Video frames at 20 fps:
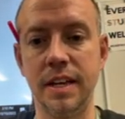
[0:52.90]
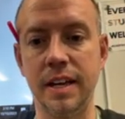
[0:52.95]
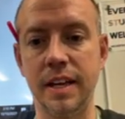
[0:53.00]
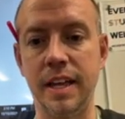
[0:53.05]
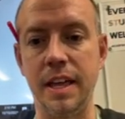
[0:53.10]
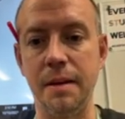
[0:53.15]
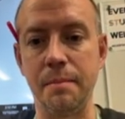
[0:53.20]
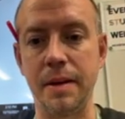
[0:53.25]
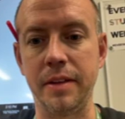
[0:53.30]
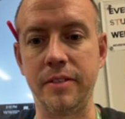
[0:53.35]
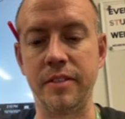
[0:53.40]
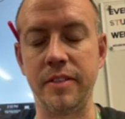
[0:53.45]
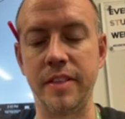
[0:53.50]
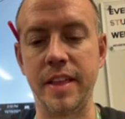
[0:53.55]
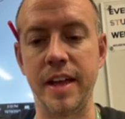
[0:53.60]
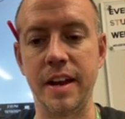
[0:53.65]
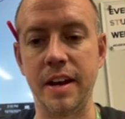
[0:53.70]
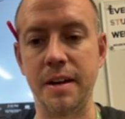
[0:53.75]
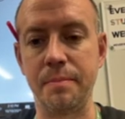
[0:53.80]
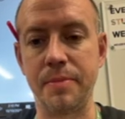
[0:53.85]
keep messing
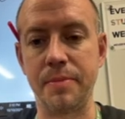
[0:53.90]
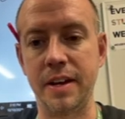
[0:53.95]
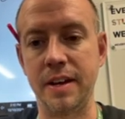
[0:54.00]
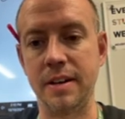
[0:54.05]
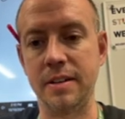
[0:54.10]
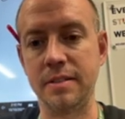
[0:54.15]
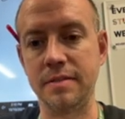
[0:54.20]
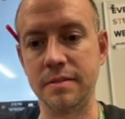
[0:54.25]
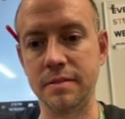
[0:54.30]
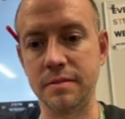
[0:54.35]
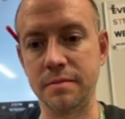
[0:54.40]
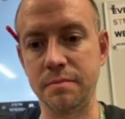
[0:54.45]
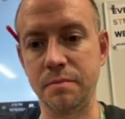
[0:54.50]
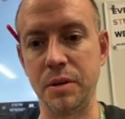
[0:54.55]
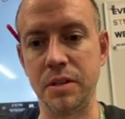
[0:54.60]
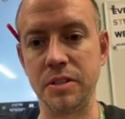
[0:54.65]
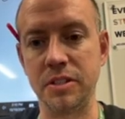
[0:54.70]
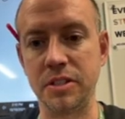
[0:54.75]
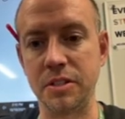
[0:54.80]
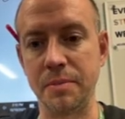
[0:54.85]
that up there,
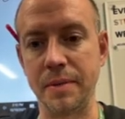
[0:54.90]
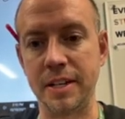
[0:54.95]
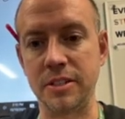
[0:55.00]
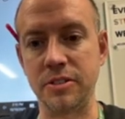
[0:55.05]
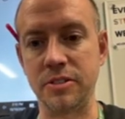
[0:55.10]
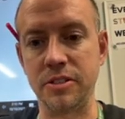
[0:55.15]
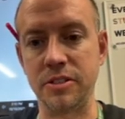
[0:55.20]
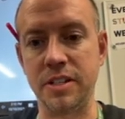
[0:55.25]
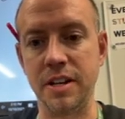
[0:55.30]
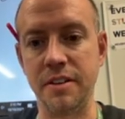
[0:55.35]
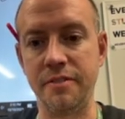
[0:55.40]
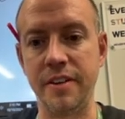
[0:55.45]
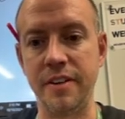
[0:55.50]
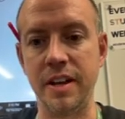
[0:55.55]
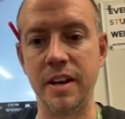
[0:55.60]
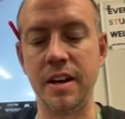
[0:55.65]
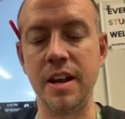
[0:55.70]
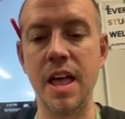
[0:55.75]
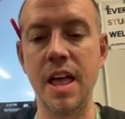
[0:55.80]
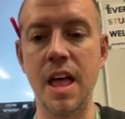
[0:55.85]
putting some extra stuff
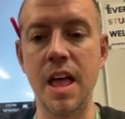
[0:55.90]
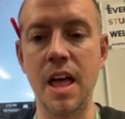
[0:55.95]
in.